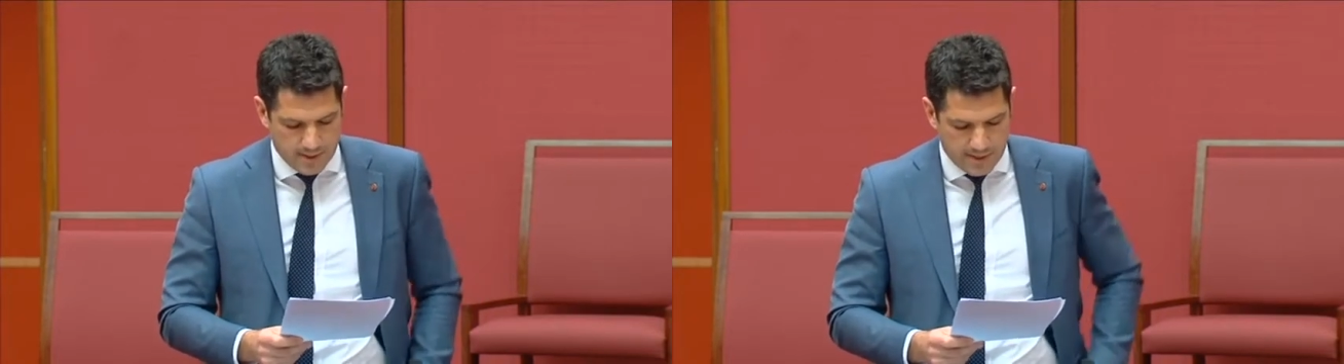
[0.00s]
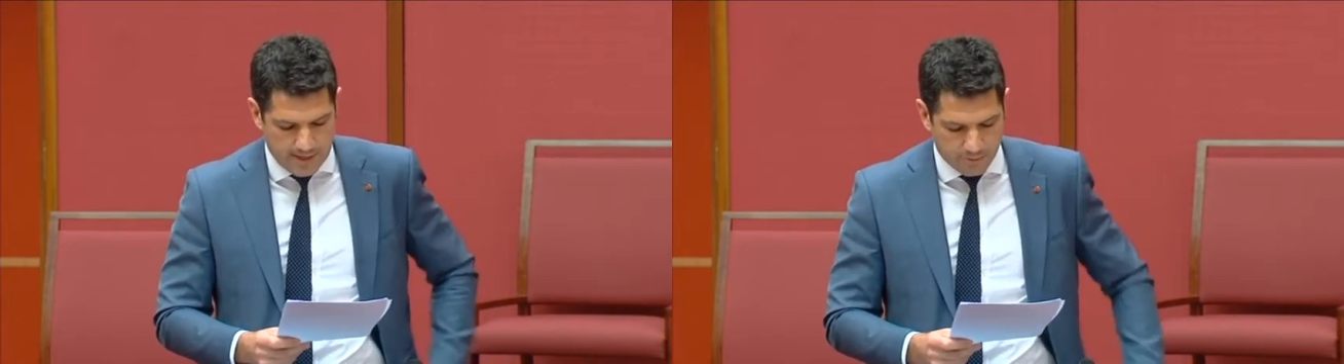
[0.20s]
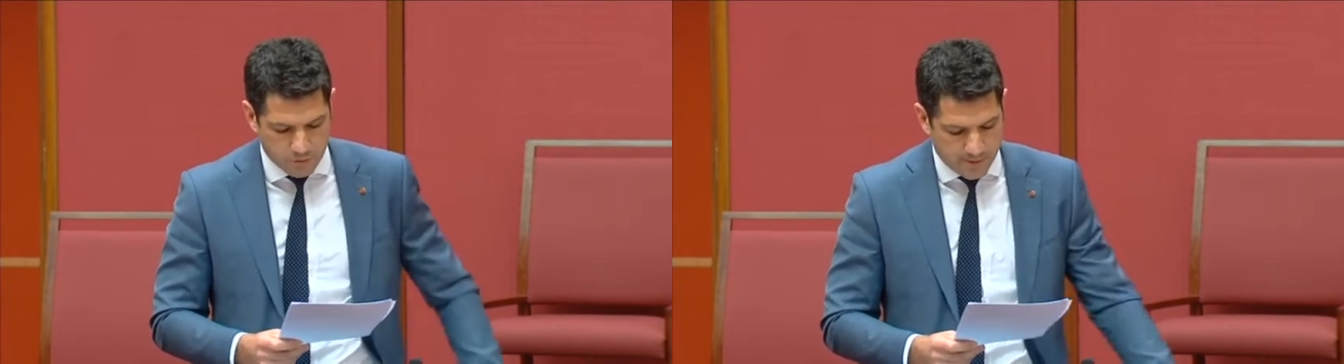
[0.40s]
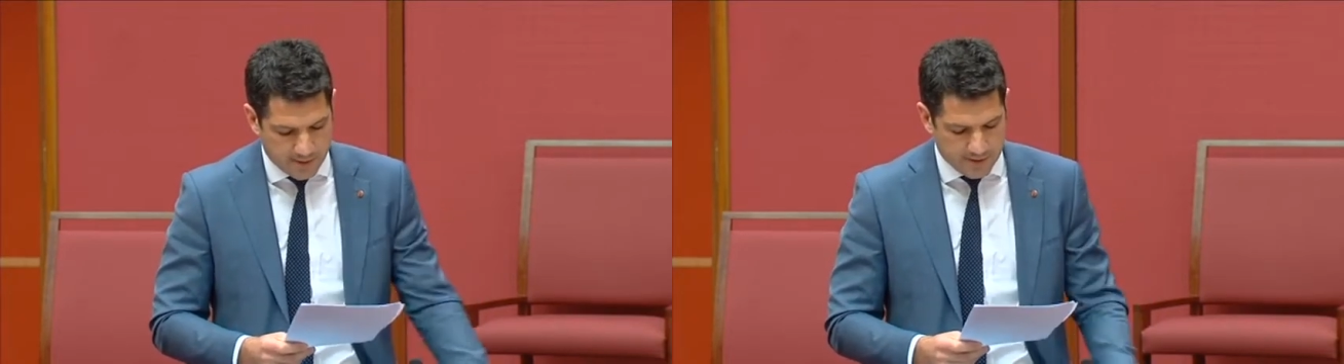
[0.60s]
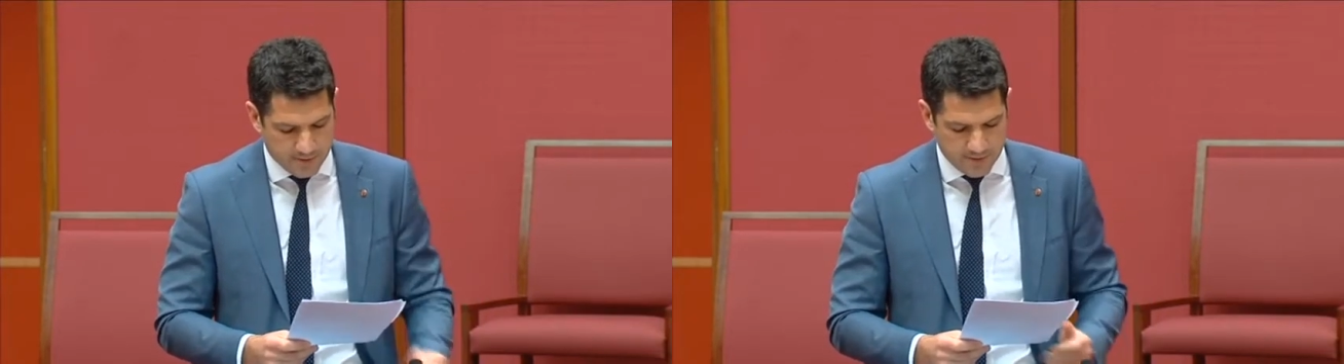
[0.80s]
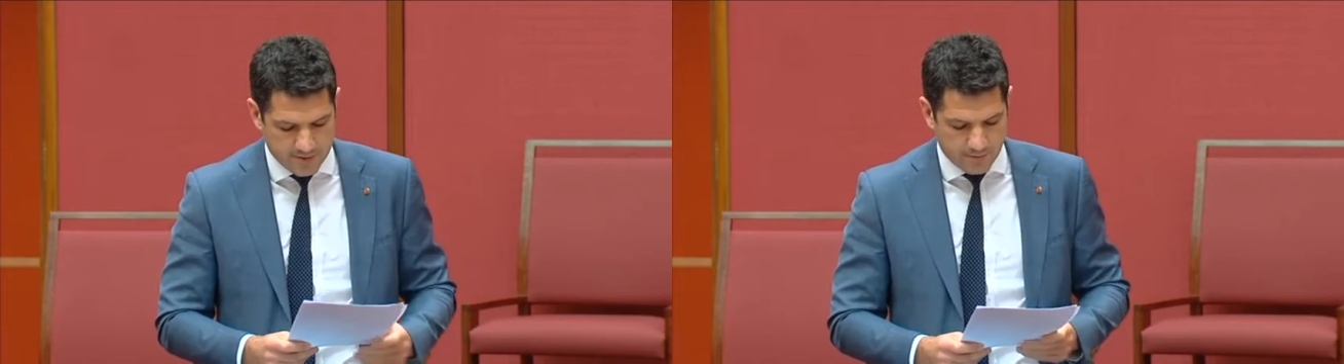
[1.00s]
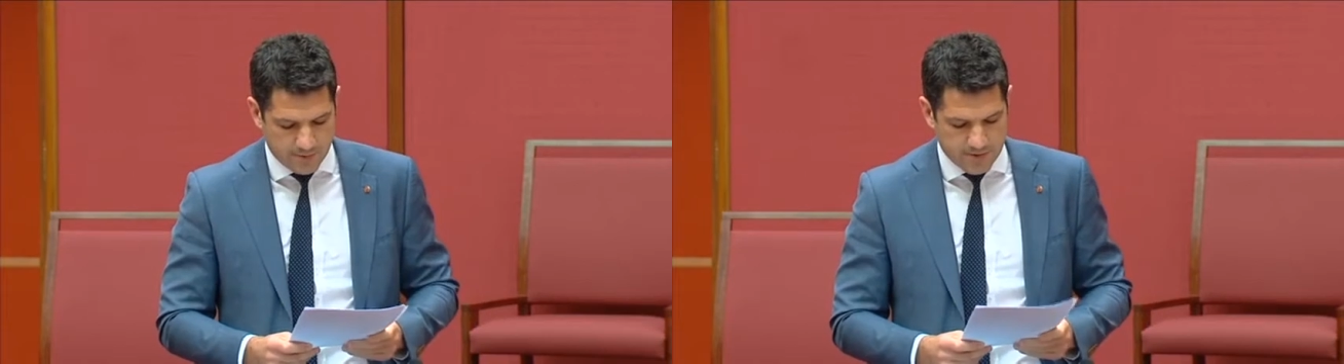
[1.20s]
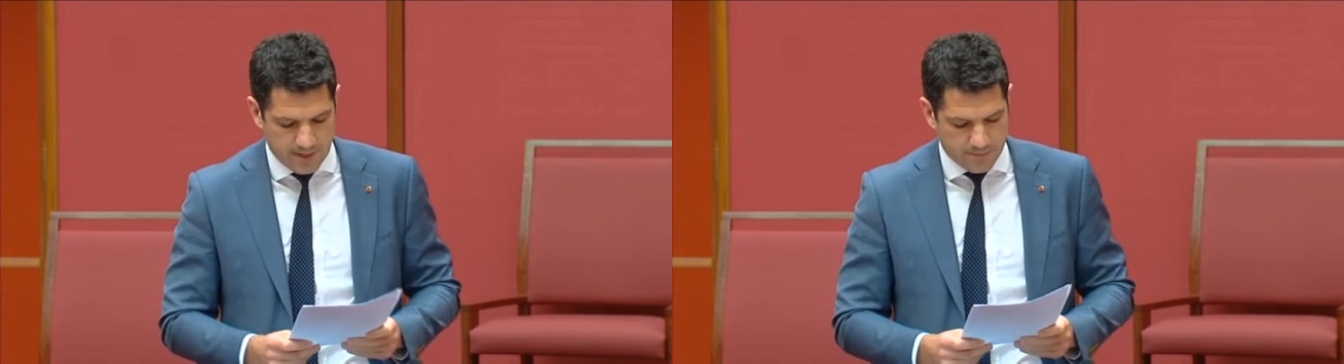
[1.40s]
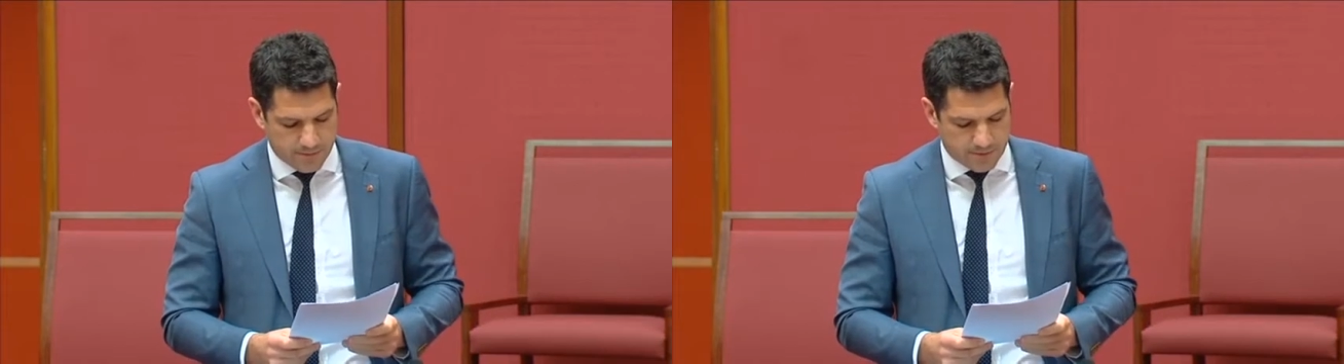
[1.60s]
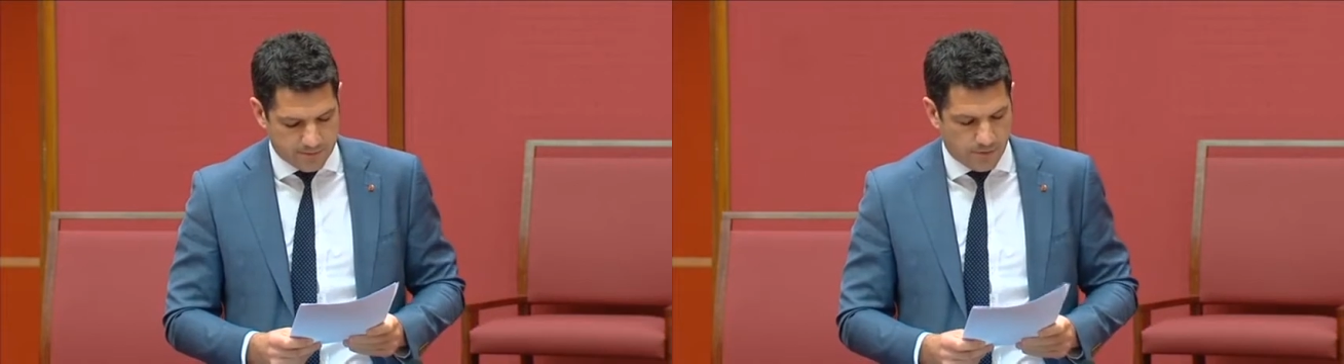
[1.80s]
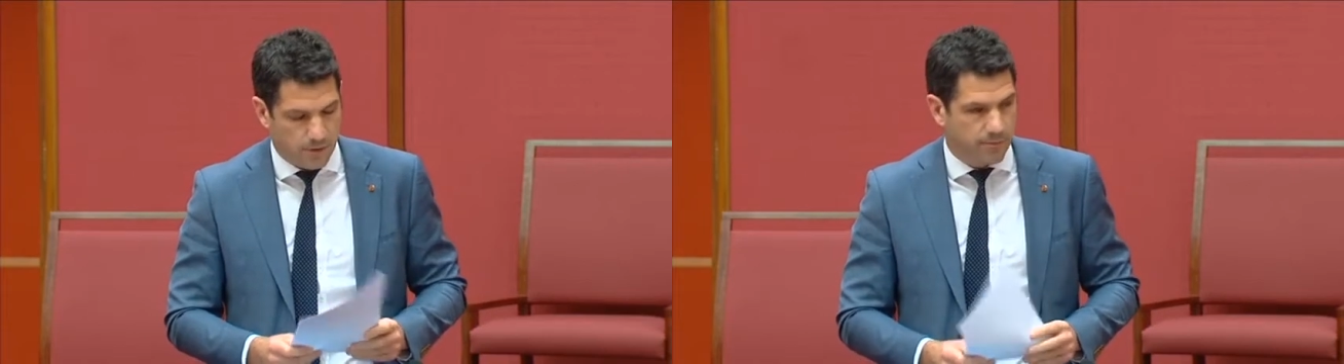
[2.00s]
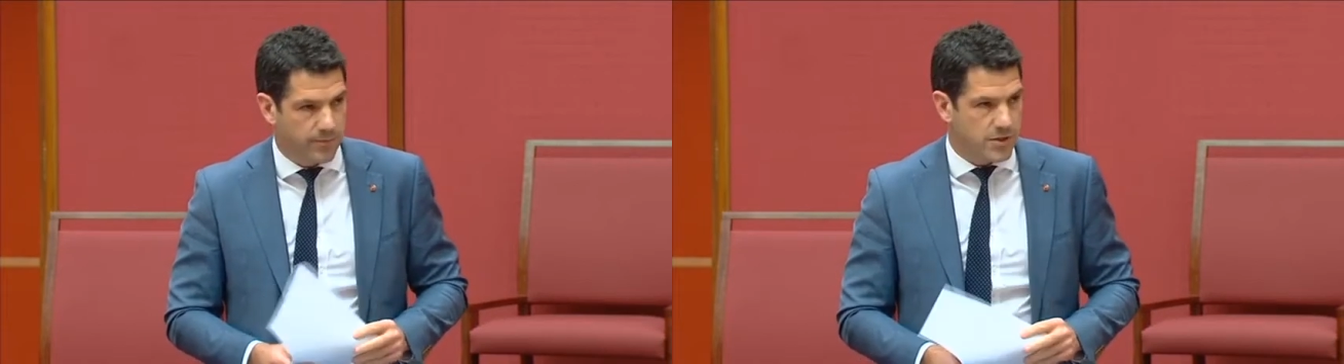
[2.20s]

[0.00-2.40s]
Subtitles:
and which would be inconsistent with statements from